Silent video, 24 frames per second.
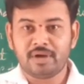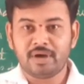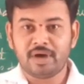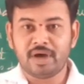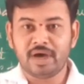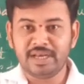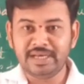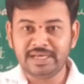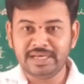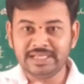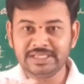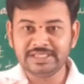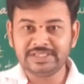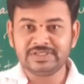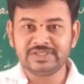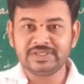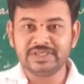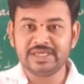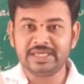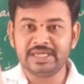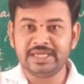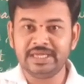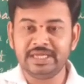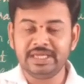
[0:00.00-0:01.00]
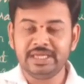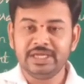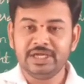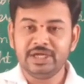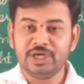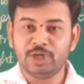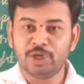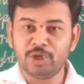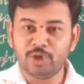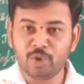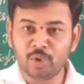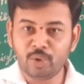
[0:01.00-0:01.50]
Unless
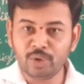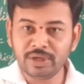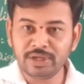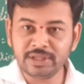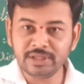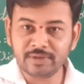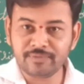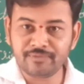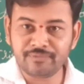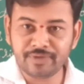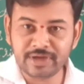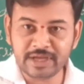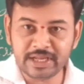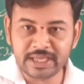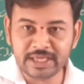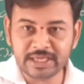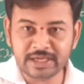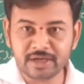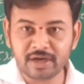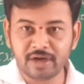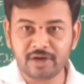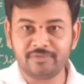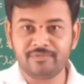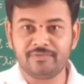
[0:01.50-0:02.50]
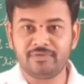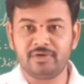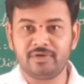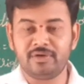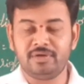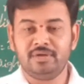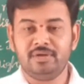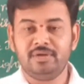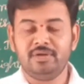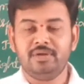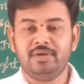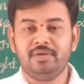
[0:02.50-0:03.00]
he knowing the feeling of
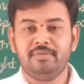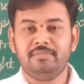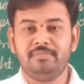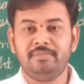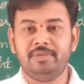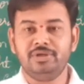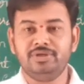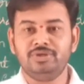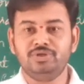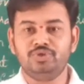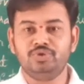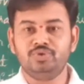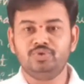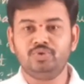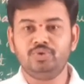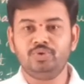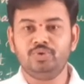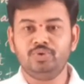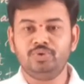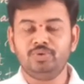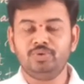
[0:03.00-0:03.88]
Manju,